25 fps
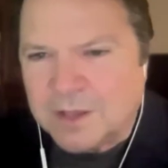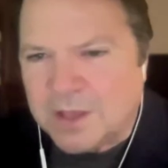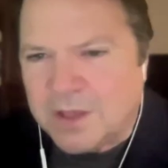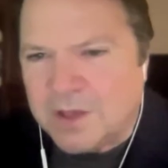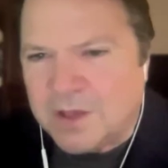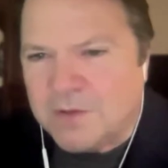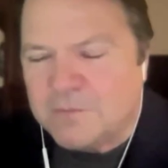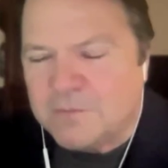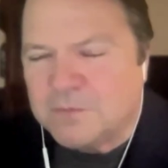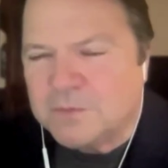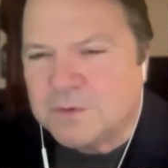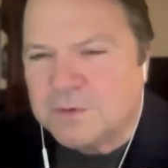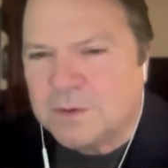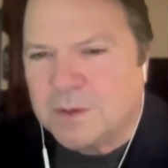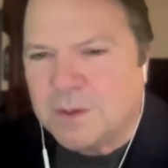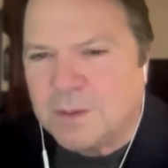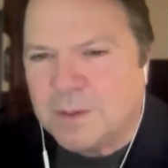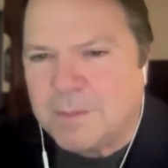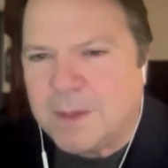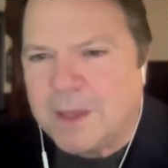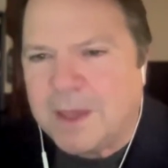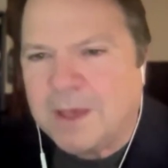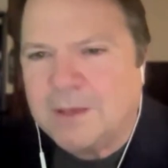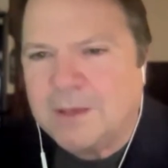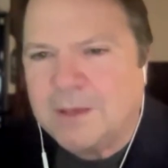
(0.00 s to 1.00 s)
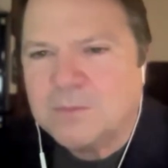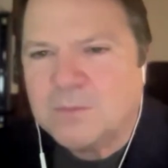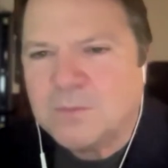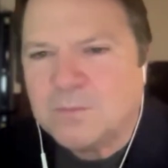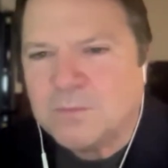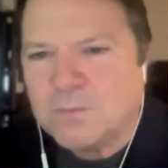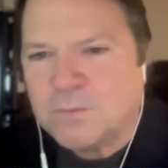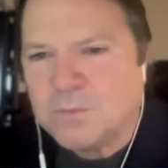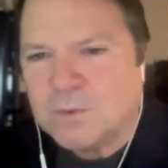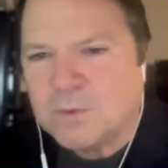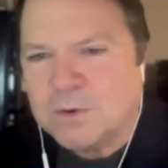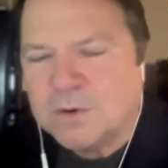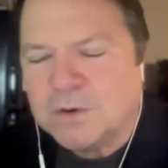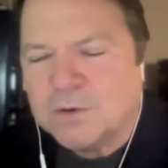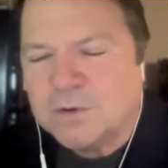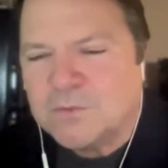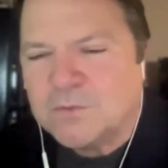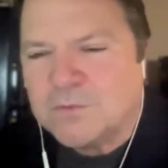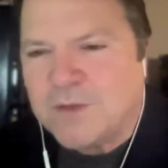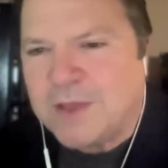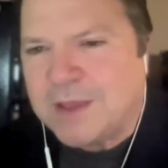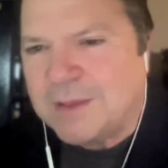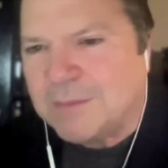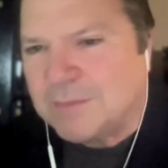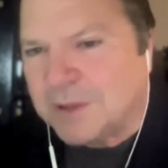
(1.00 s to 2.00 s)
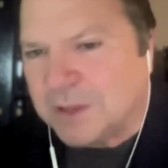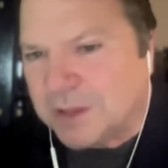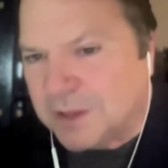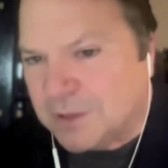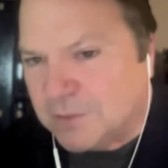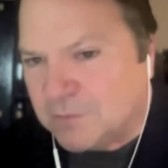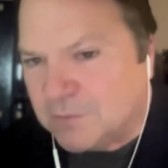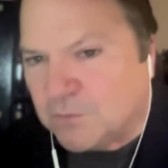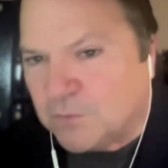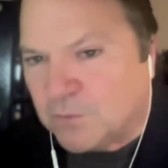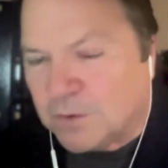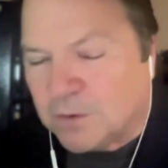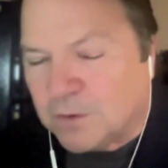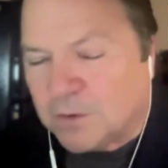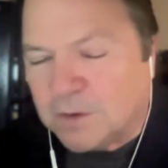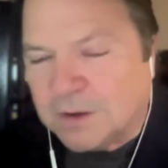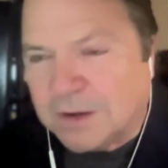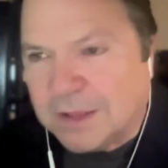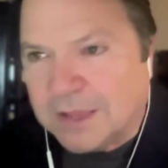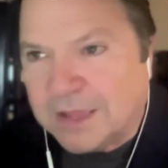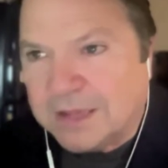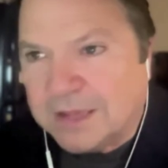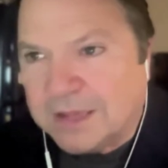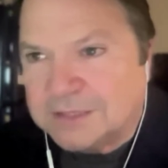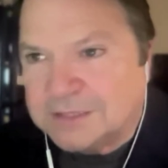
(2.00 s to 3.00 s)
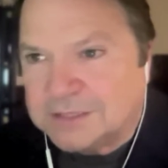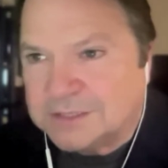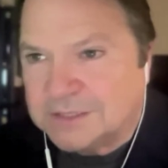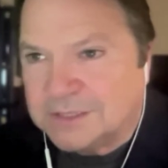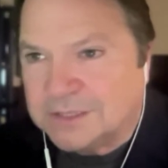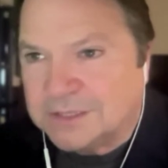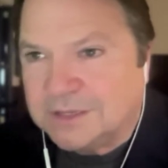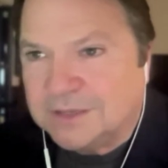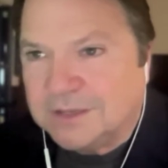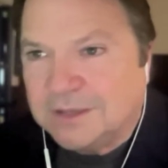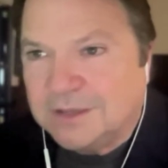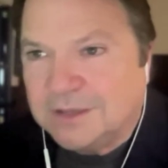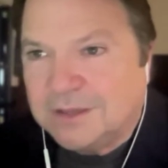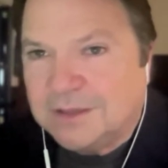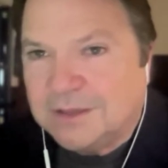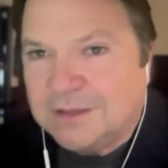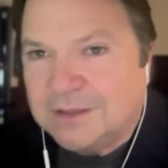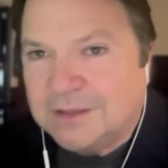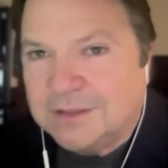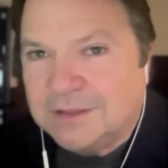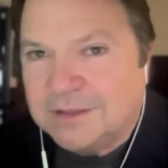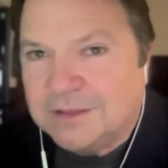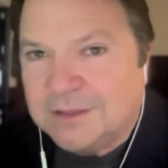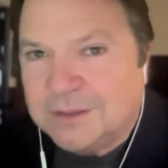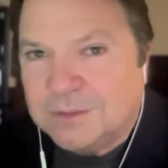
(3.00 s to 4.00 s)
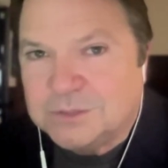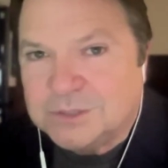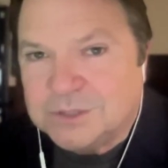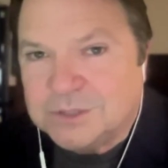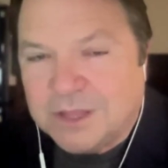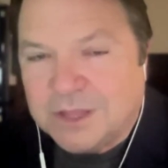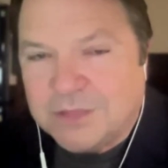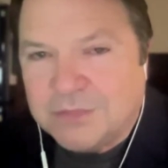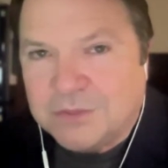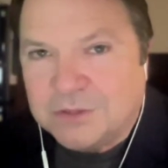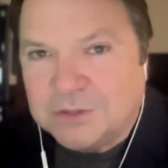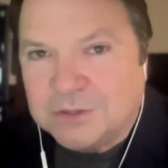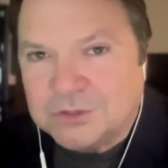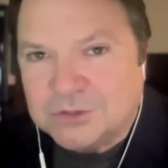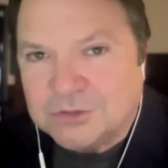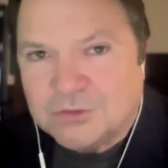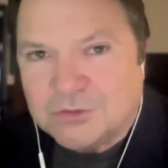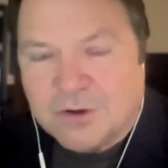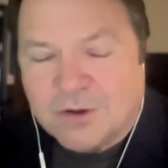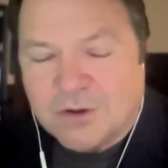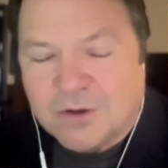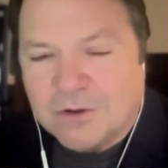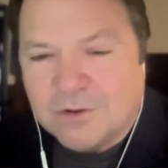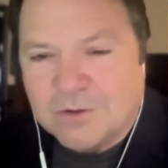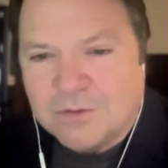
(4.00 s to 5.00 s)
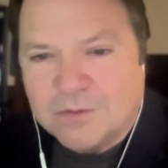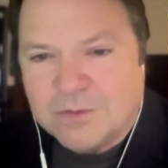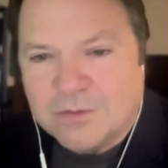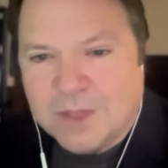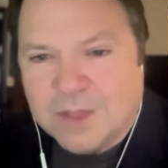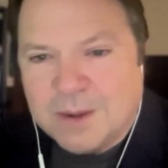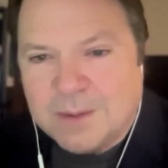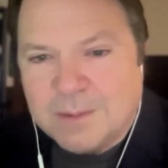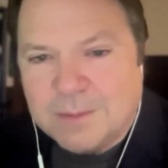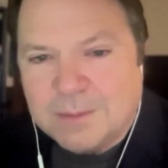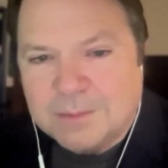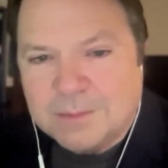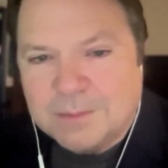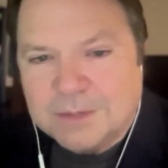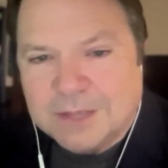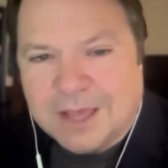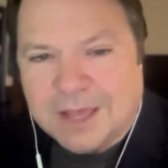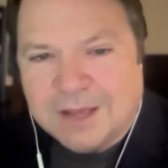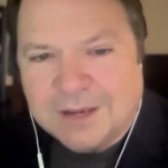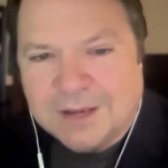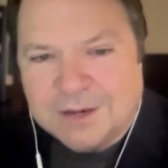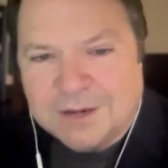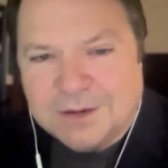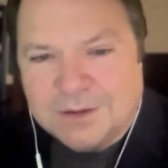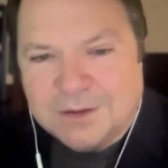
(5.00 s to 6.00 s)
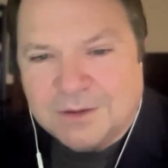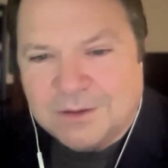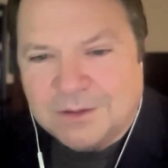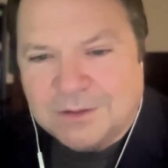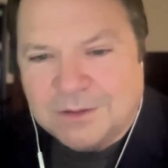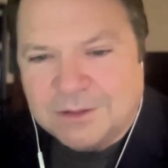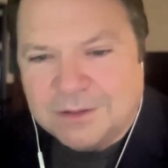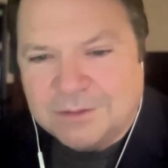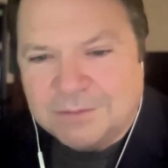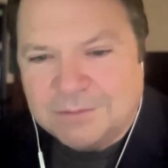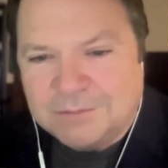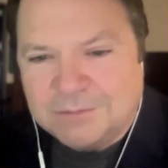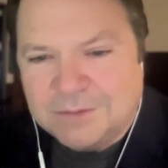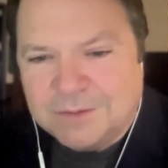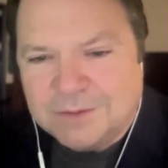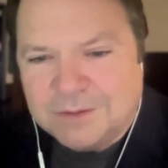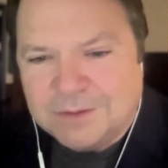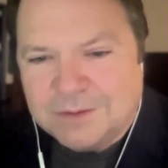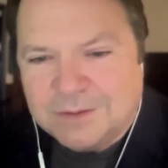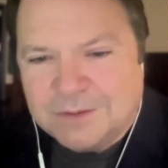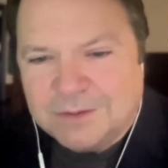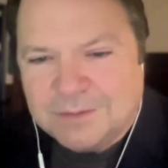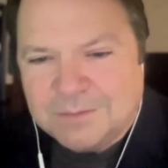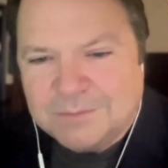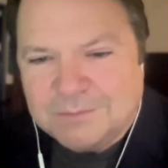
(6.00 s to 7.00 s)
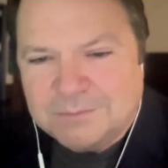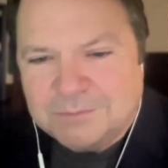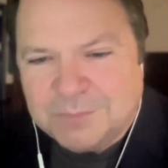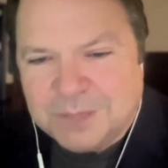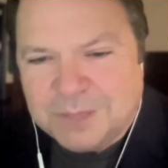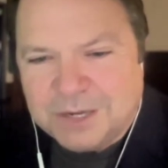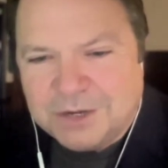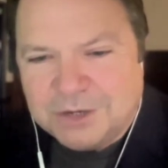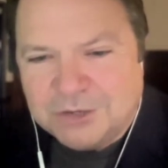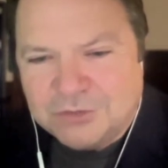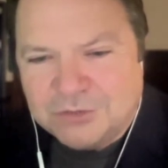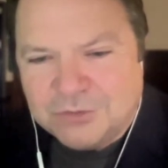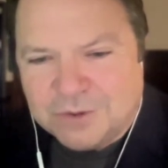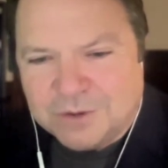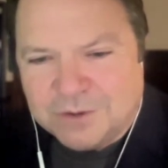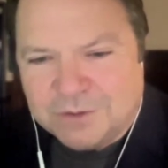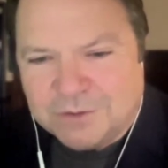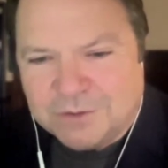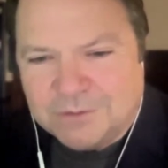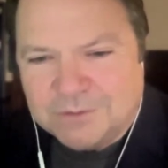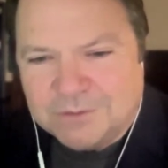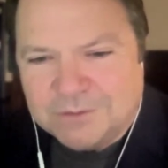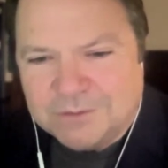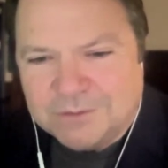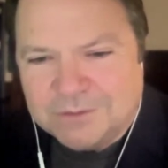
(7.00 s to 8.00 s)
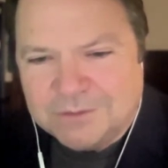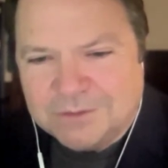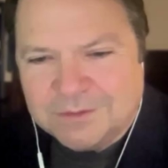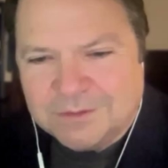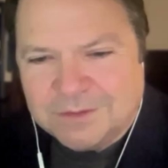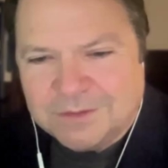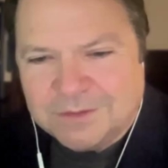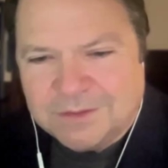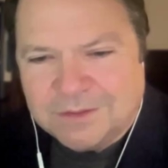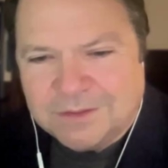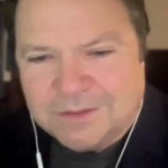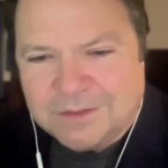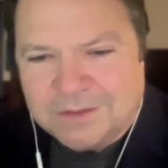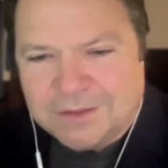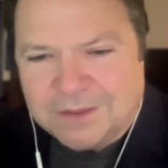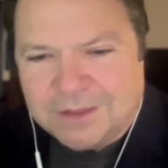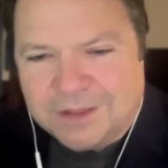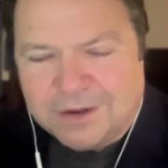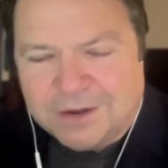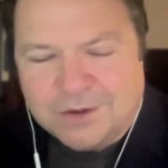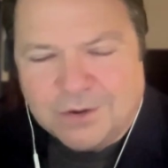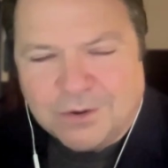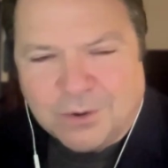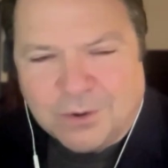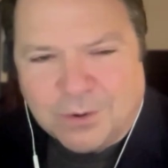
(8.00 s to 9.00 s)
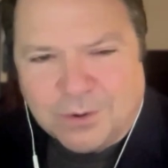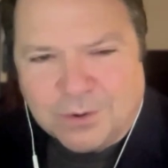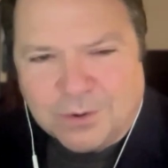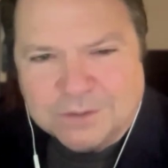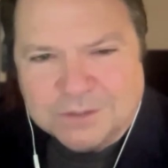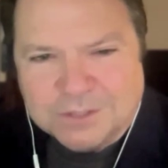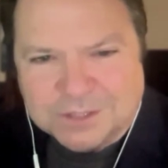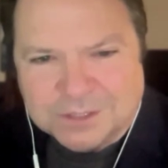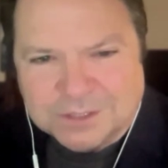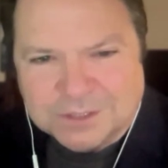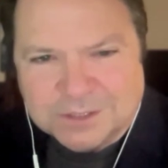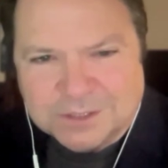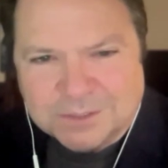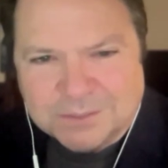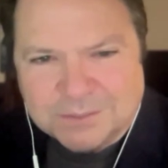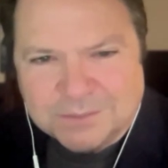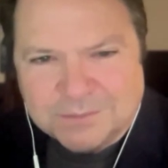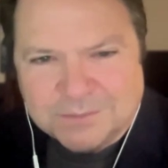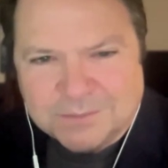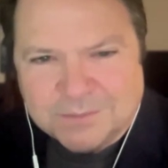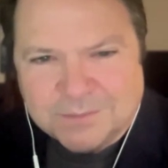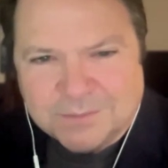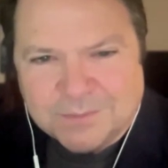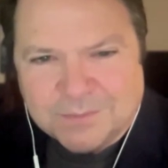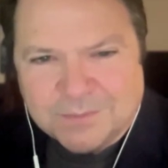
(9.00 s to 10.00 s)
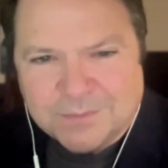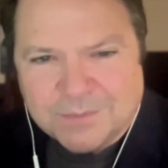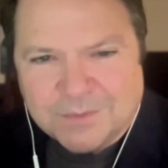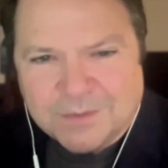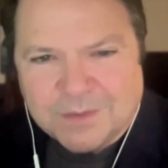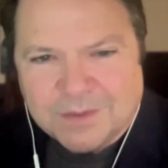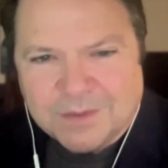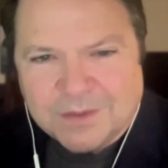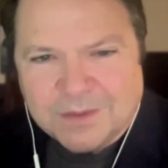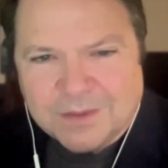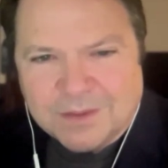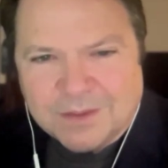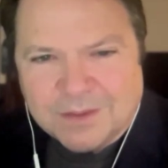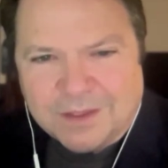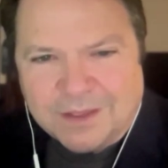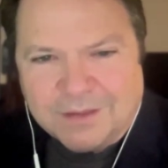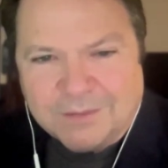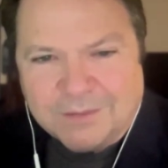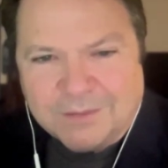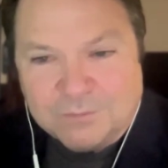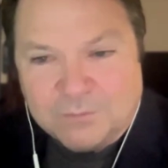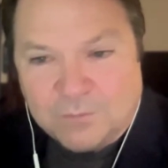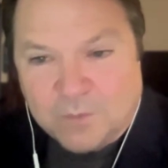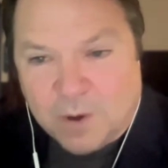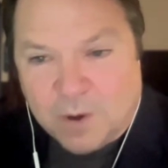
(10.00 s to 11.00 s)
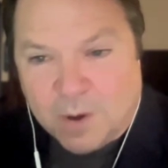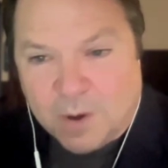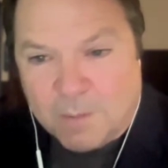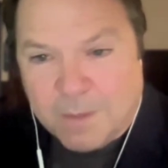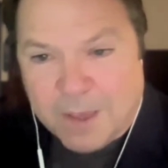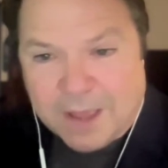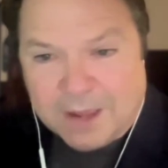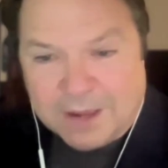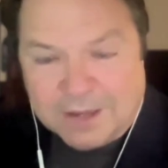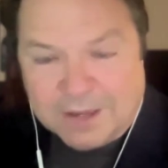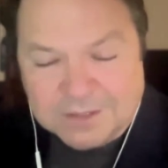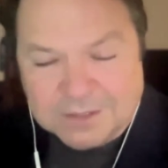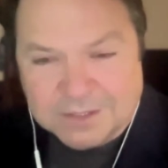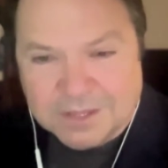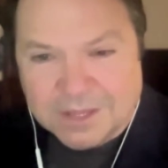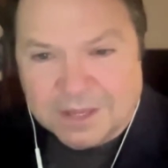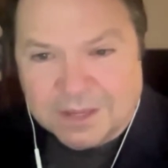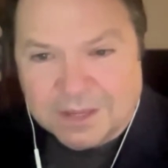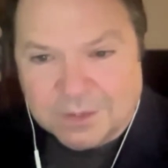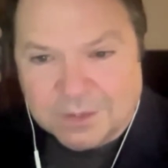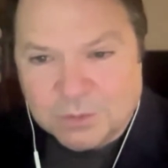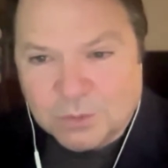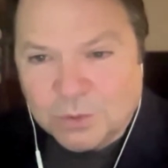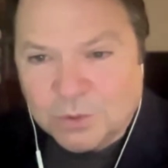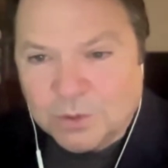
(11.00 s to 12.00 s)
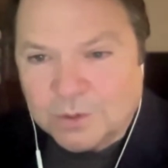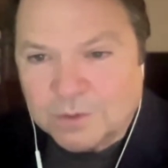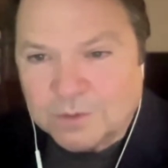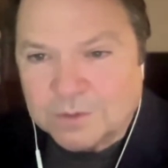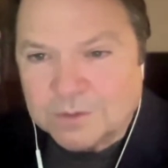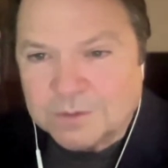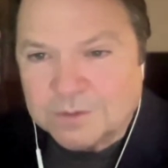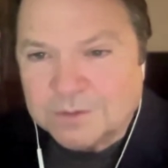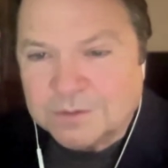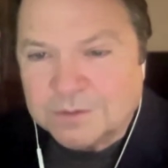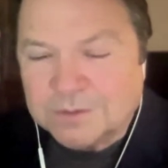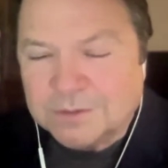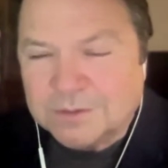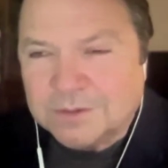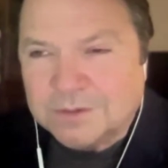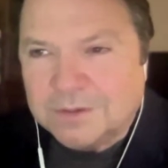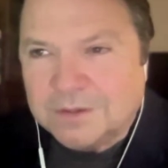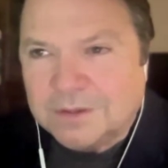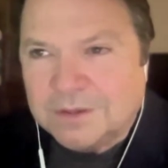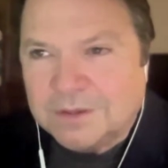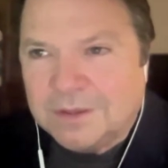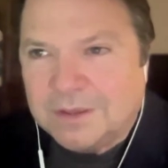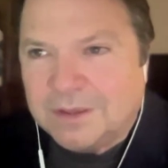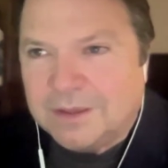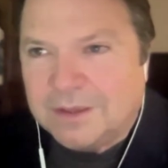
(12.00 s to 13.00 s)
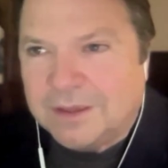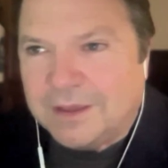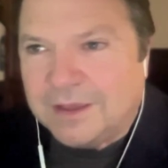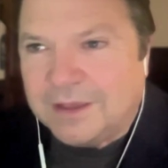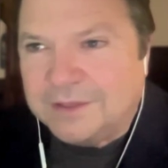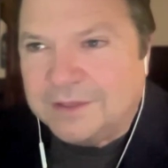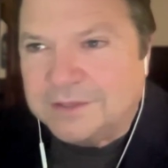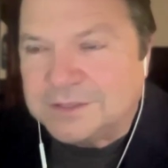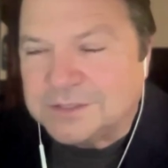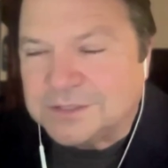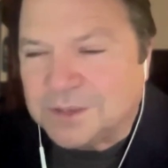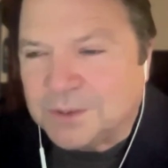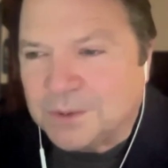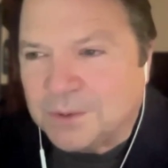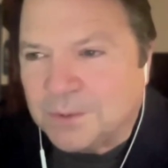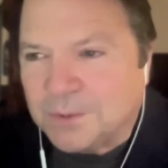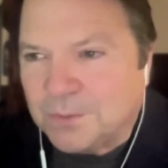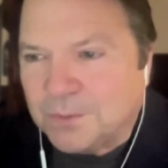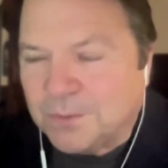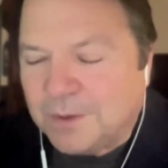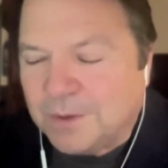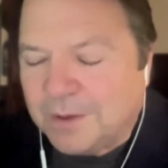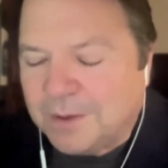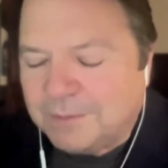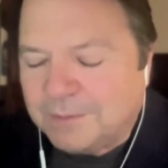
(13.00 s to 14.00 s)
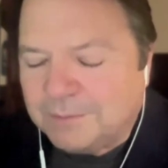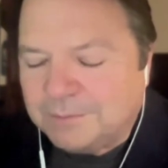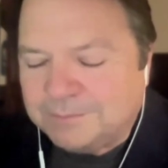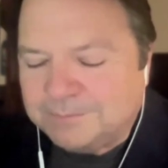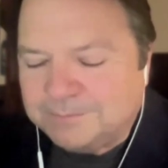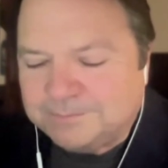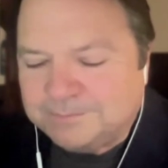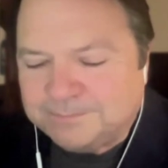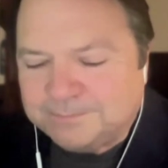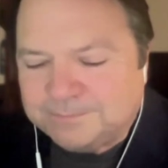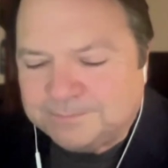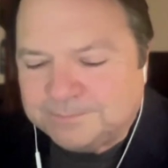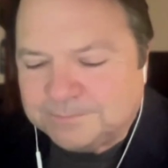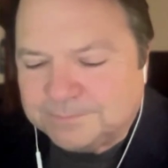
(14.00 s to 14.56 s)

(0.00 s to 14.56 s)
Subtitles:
I loved about, for her family and for her legacy, there was nothing stronger than Tylenol and Benadryl in her system, and far back as they looked. And so